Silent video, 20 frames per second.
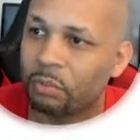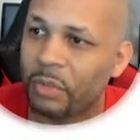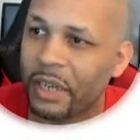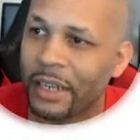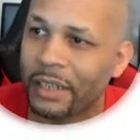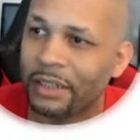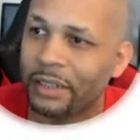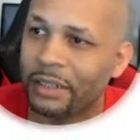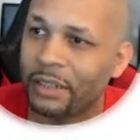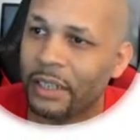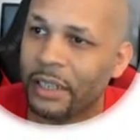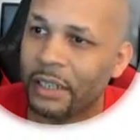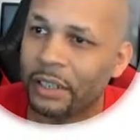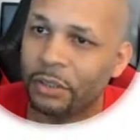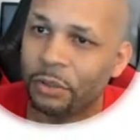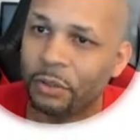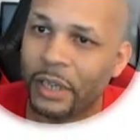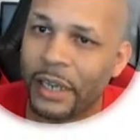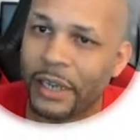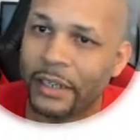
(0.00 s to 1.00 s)
Back in the day,
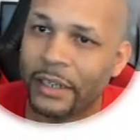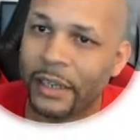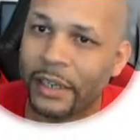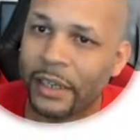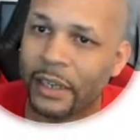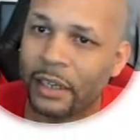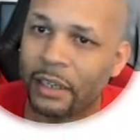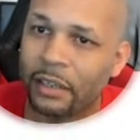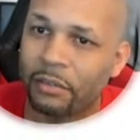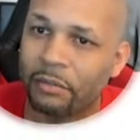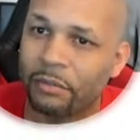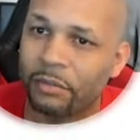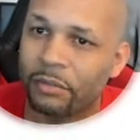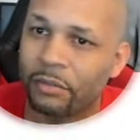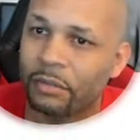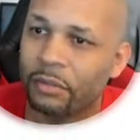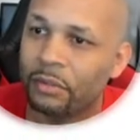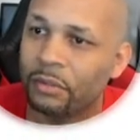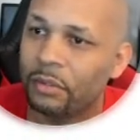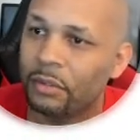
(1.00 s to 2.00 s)
you had to have
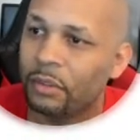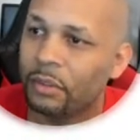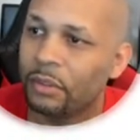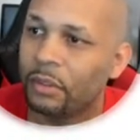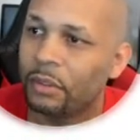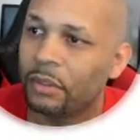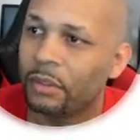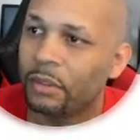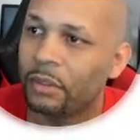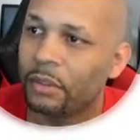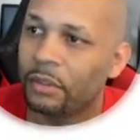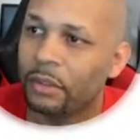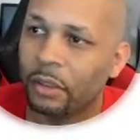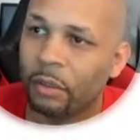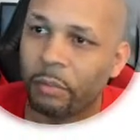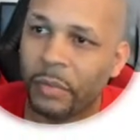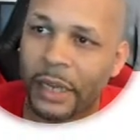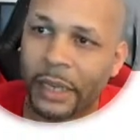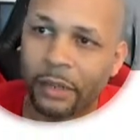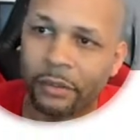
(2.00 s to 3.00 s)
a
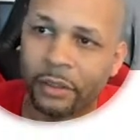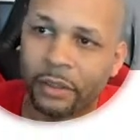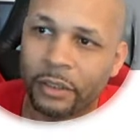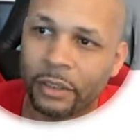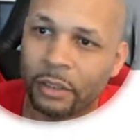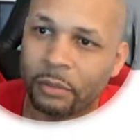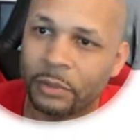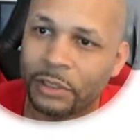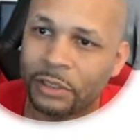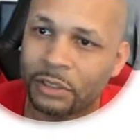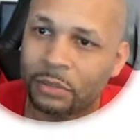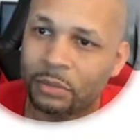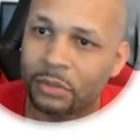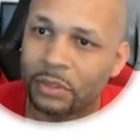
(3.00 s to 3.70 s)
background image.